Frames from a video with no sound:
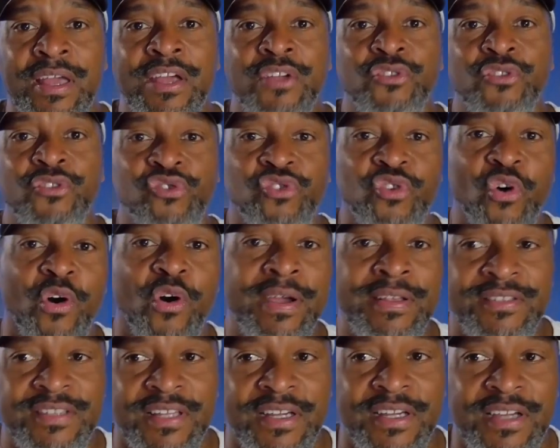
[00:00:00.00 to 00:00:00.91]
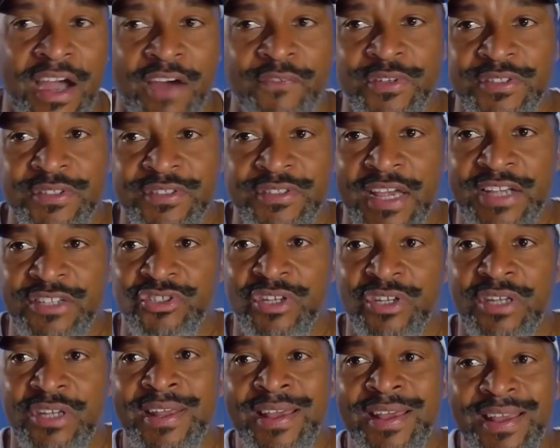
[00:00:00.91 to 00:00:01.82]
joins the
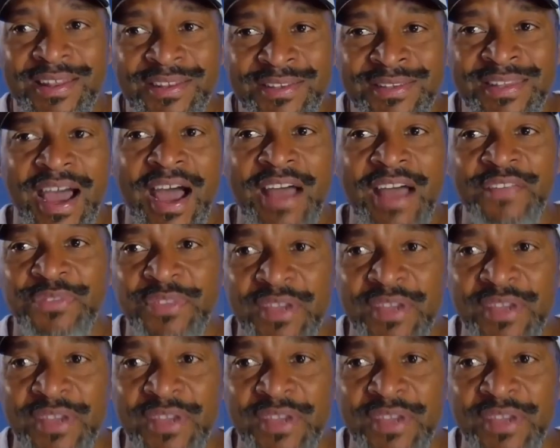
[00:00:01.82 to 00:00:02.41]
conversation, not